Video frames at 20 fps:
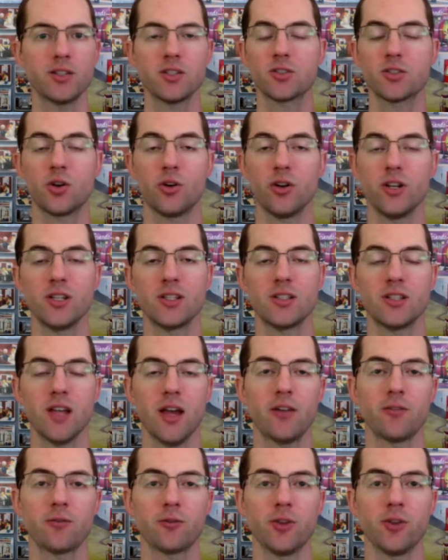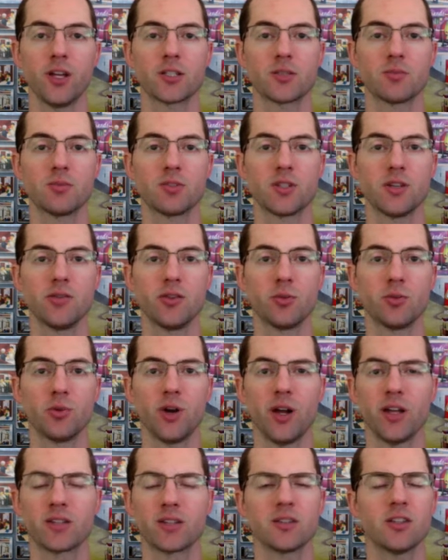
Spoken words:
is already set for that specific price.